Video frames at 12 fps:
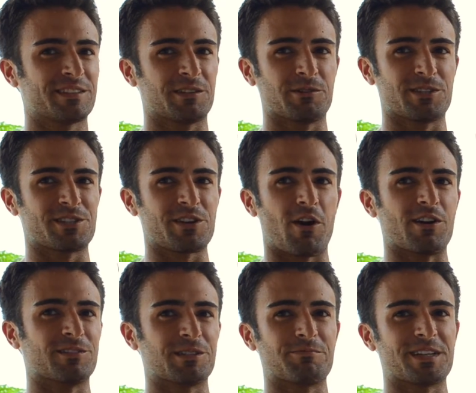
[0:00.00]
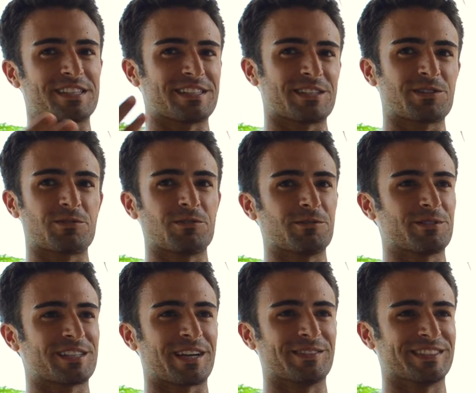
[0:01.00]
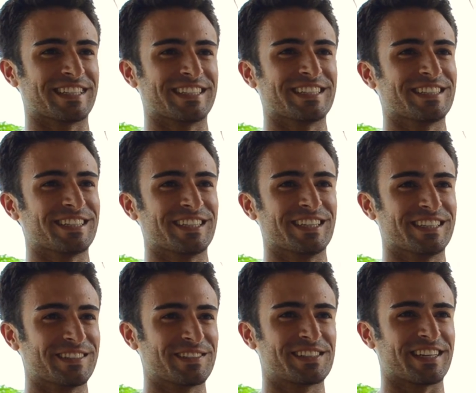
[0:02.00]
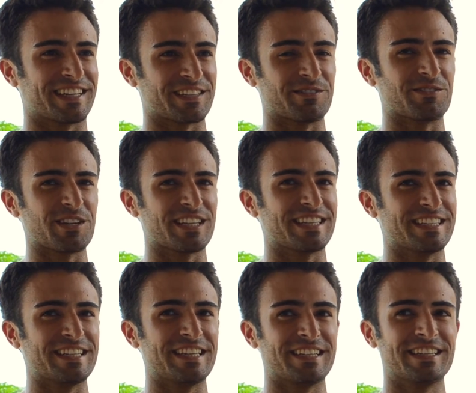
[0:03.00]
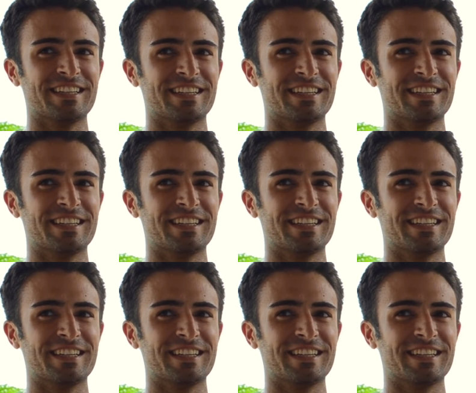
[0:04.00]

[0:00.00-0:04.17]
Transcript: there was Harvard Business School was coming in to learn. It was like you really need